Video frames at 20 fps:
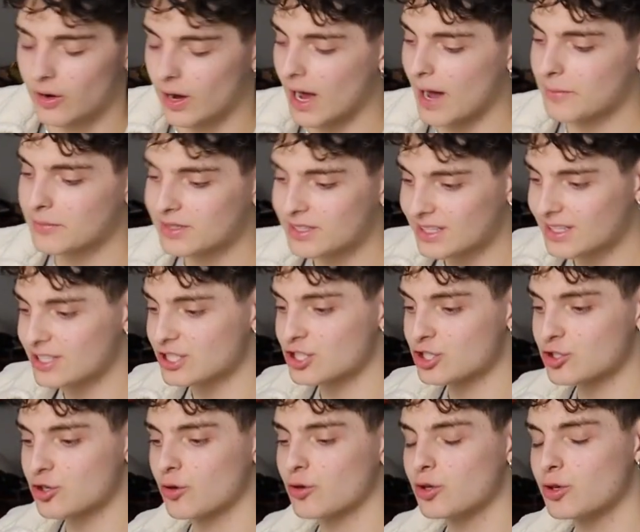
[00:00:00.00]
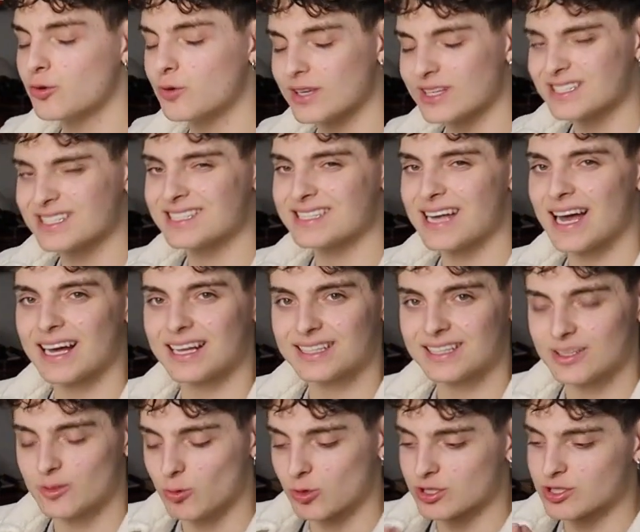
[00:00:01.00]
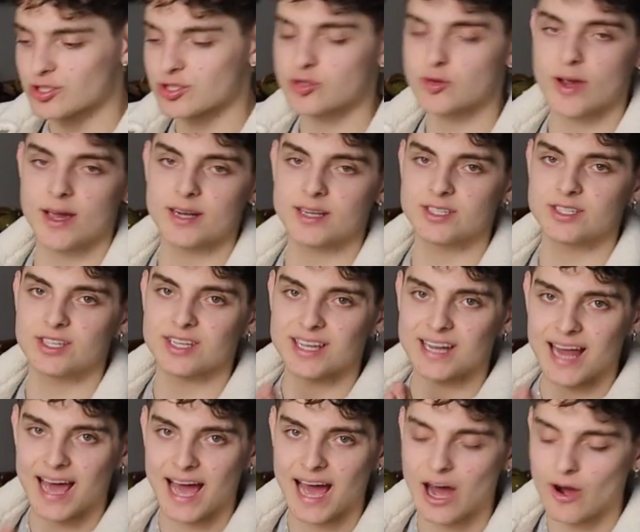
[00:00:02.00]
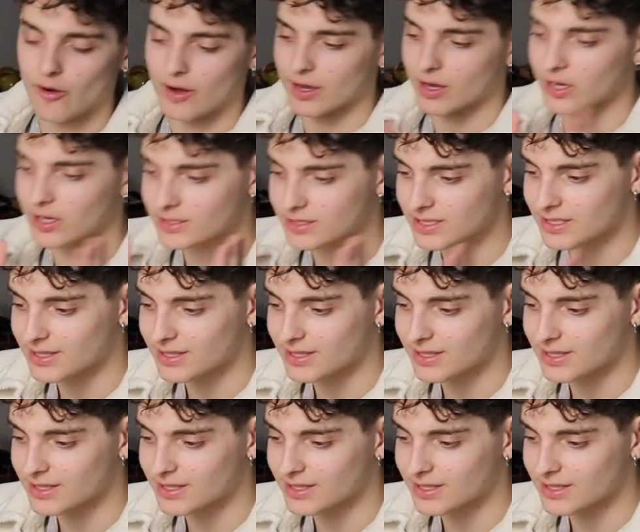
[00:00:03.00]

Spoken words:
I'm gonna show you exactly what strategy and how I got to